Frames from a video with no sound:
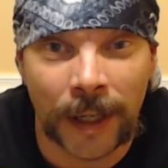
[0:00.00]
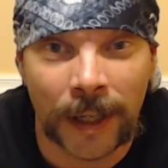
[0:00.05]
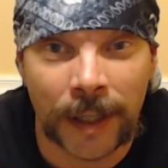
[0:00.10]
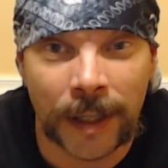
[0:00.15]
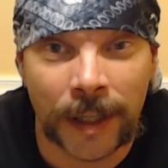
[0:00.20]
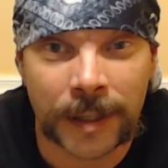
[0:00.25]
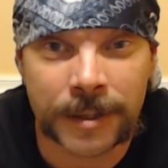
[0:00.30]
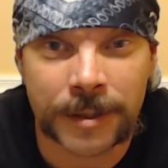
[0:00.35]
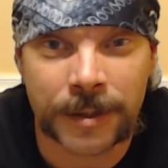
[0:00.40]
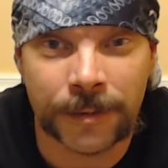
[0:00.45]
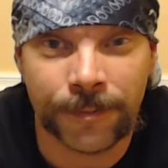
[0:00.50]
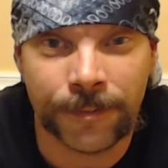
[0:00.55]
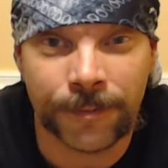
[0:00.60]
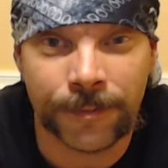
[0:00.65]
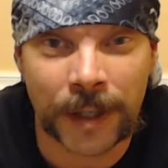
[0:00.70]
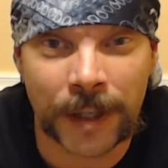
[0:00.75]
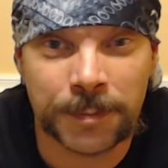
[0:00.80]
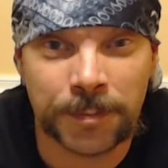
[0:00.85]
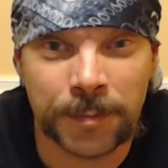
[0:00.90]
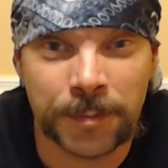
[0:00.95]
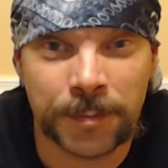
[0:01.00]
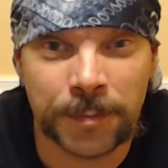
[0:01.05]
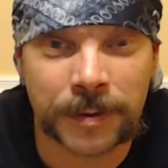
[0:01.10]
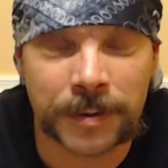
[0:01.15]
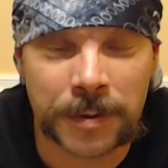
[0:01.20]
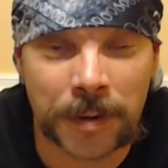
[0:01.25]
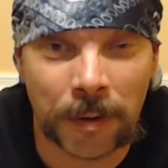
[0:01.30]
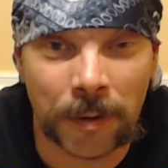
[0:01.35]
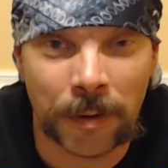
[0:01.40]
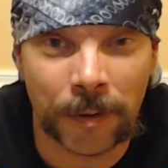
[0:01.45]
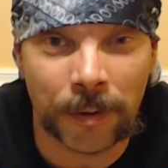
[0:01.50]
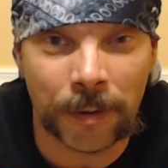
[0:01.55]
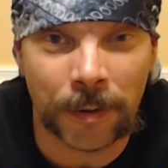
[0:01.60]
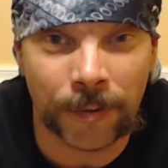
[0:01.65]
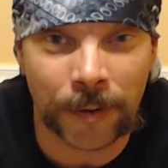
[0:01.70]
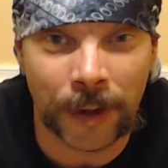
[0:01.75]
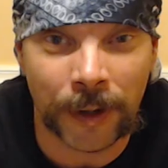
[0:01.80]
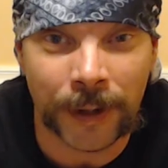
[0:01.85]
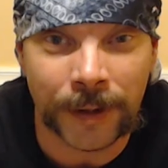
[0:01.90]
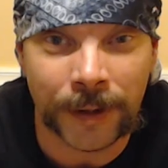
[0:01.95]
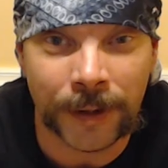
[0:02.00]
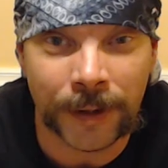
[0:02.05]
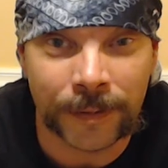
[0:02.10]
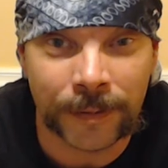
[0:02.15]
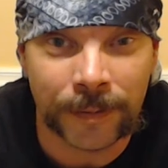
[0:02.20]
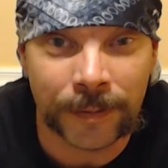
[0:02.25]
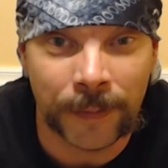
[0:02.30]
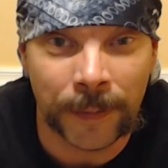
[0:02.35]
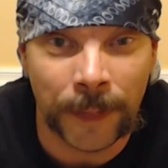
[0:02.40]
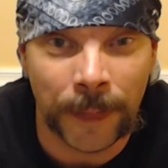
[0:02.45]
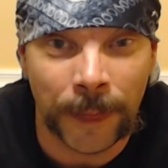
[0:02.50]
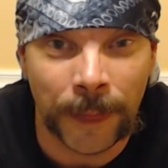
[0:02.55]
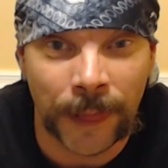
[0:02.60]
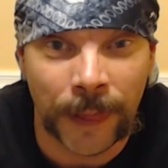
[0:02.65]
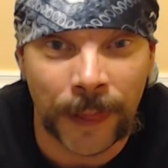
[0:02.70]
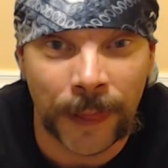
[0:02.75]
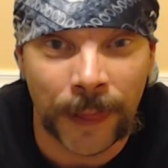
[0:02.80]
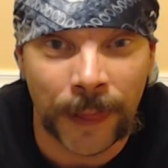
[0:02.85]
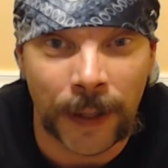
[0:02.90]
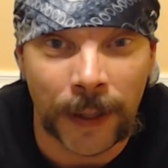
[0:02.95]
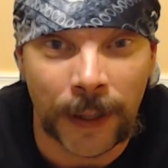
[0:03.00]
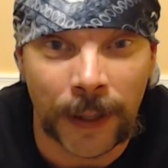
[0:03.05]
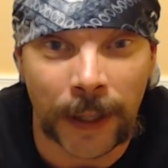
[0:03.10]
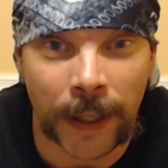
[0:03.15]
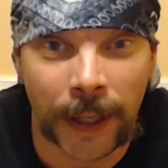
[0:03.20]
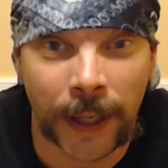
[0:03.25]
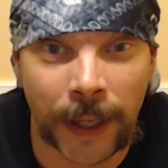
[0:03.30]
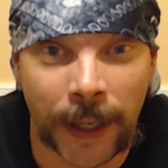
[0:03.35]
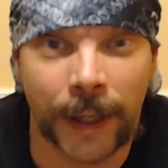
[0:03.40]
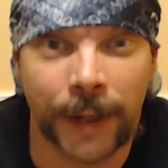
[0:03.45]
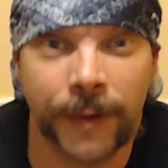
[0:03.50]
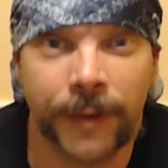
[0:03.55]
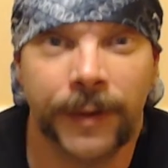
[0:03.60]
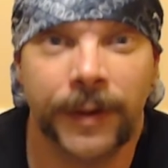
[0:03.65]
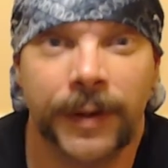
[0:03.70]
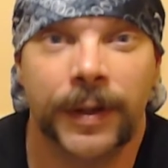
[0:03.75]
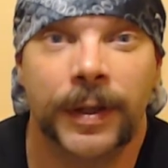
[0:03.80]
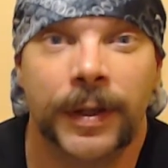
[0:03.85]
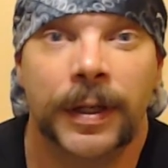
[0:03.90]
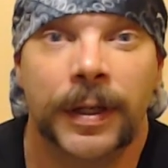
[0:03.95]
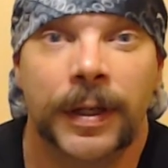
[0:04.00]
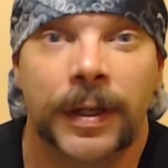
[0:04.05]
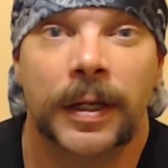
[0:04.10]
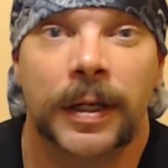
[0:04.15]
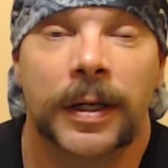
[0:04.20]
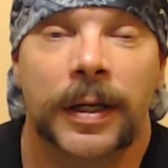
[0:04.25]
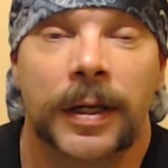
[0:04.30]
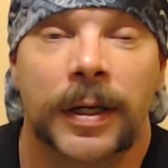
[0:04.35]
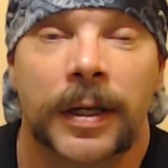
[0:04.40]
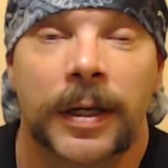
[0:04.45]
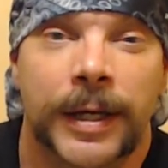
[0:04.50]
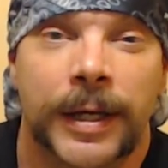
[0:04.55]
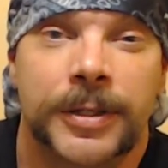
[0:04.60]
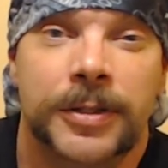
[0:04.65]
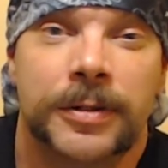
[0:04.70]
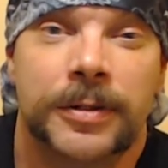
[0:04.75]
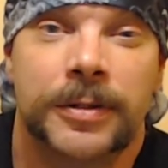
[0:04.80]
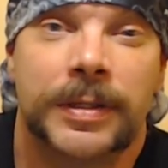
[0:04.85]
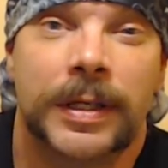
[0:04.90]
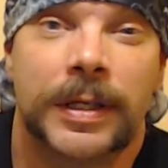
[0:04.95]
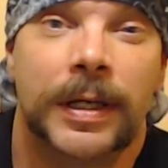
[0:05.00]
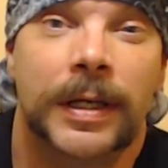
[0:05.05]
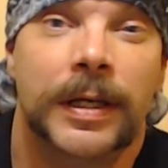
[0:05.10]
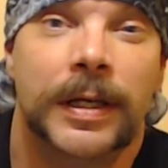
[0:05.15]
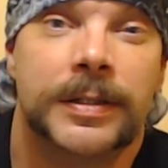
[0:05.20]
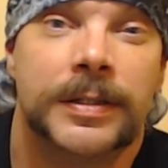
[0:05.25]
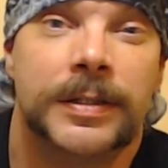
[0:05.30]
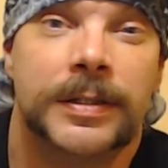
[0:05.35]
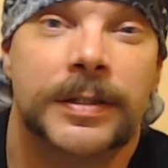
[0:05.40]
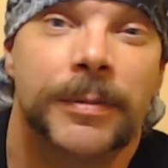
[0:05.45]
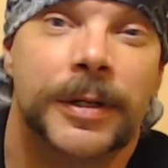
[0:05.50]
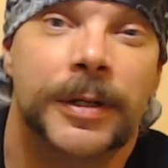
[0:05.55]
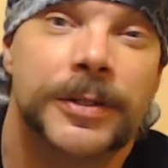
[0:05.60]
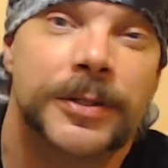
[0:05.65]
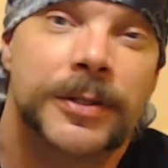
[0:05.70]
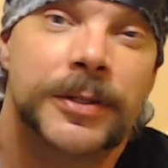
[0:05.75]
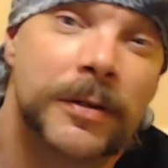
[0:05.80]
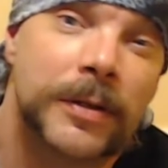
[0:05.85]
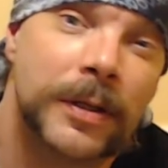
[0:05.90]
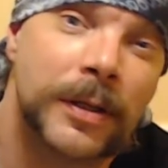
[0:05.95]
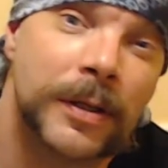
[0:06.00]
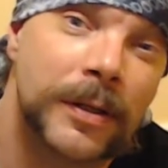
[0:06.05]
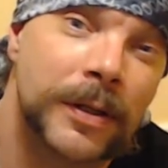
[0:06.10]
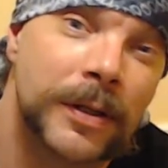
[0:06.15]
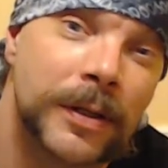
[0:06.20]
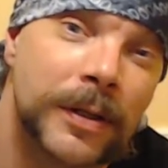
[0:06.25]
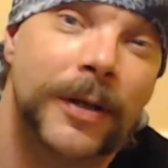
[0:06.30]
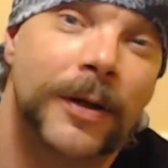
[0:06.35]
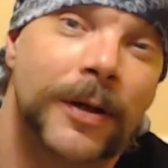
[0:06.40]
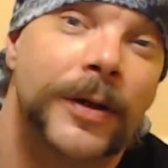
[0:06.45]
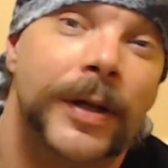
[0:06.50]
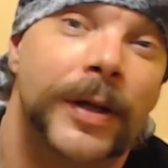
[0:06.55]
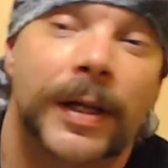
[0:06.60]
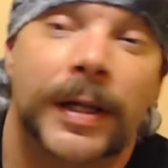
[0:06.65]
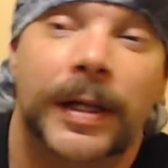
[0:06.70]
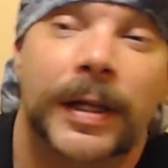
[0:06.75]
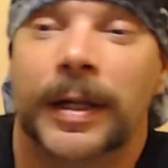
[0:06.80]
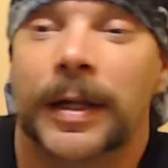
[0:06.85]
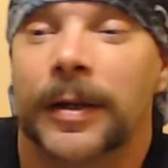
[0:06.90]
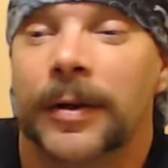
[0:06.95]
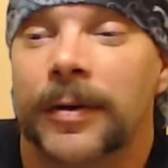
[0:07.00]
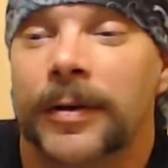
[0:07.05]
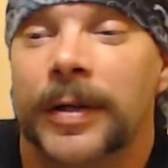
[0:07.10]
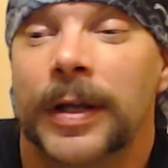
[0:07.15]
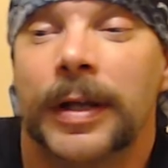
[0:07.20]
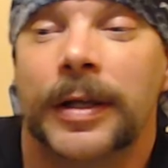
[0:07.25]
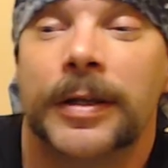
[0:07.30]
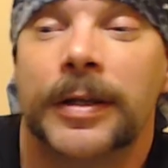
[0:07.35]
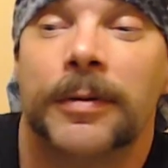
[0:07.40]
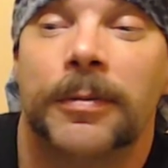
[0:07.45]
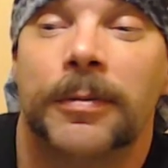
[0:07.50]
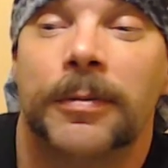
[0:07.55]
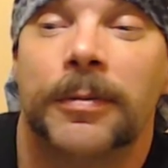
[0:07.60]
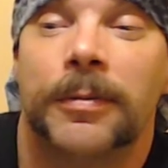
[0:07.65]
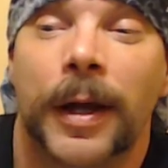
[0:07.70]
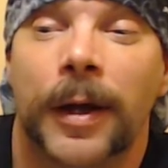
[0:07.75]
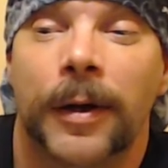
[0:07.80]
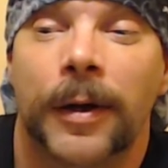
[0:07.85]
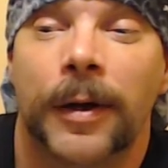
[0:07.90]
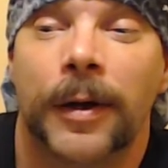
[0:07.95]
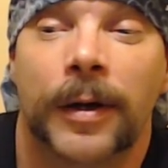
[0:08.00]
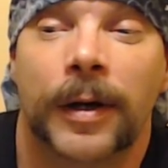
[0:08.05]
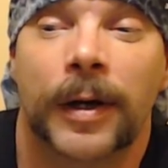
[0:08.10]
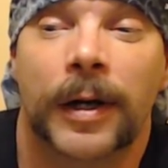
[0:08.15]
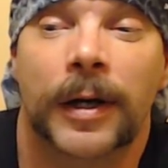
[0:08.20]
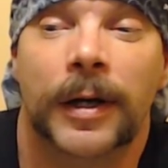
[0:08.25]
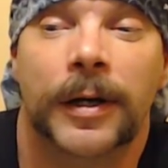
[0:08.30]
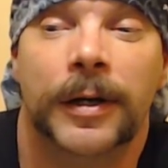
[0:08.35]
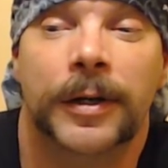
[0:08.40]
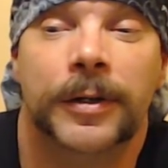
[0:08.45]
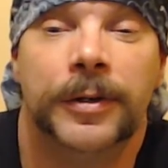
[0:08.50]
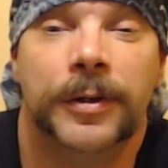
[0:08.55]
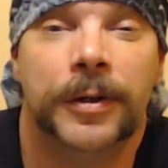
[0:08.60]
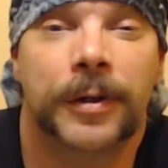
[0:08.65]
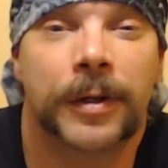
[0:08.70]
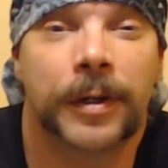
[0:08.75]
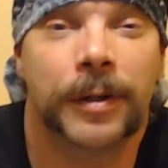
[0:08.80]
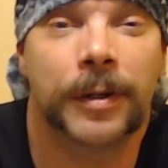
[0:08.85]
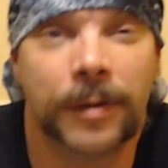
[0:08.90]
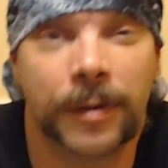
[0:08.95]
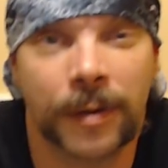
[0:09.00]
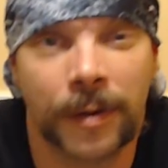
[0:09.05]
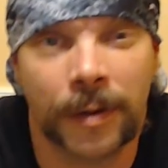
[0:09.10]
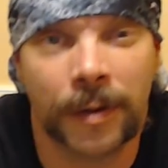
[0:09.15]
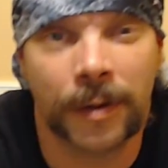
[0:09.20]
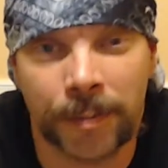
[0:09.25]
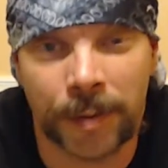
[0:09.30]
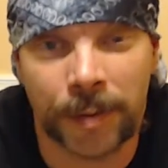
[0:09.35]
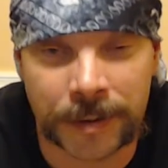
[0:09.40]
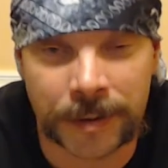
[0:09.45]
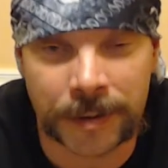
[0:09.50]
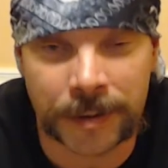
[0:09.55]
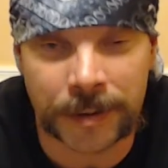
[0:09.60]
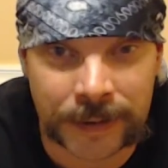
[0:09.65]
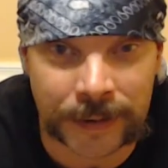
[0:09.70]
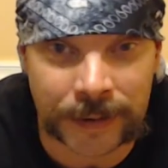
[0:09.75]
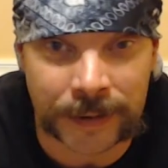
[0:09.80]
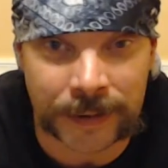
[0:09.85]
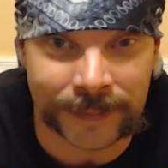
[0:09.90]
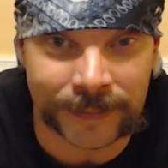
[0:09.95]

It's a Facebook storefront, and as you see each image, you can click on it and it'll take you where you can purchase them.